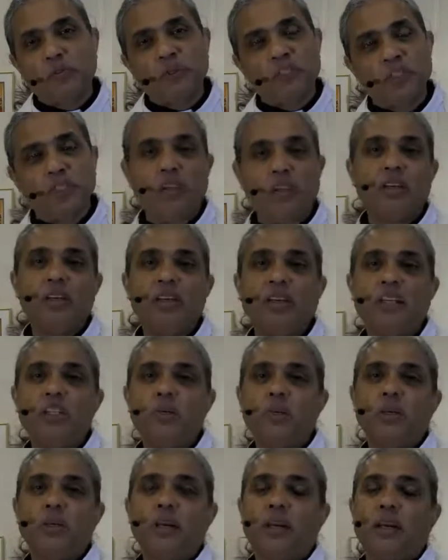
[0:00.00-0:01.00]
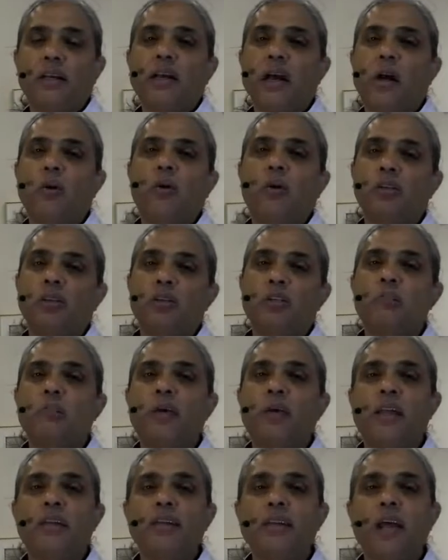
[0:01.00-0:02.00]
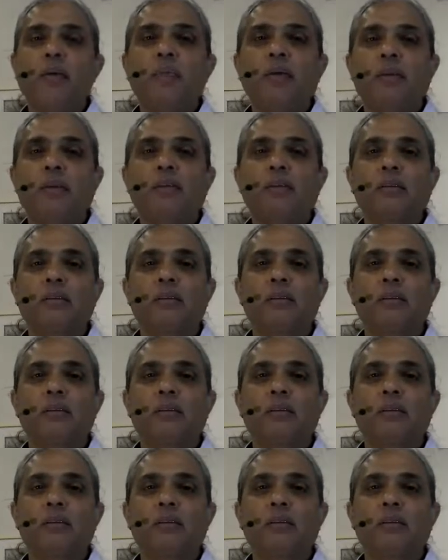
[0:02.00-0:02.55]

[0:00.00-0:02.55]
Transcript: particularly as we encounter this pandemic.